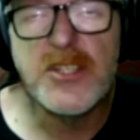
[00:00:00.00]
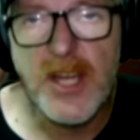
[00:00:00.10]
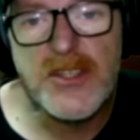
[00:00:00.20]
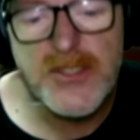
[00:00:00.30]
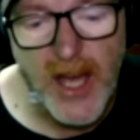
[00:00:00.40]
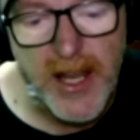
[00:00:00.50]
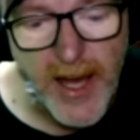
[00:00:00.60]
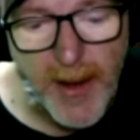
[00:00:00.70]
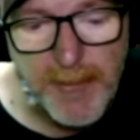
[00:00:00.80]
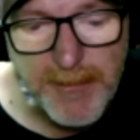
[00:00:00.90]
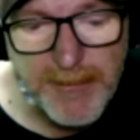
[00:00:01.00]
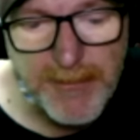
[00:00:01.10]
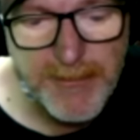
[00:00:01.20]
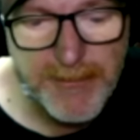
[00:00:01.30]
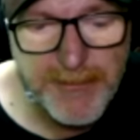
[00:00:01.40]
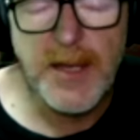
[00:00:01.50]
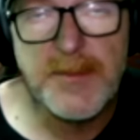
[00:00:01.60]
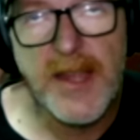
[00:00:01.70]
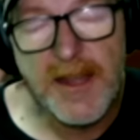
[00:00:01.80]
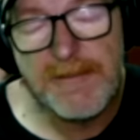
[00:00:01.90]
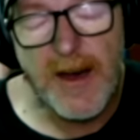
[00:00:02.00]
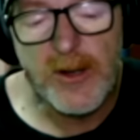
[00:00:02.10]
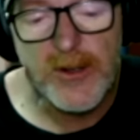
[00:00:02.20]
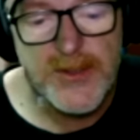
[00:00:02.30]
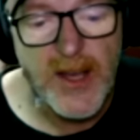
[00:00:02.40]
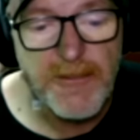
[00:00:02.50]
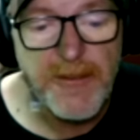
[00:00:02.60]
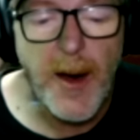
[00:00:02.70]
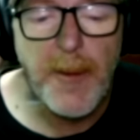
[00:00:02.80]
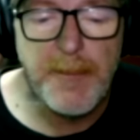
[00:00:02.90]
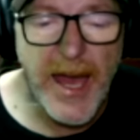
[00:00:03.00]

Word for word: and just shut up." Miss James then found herself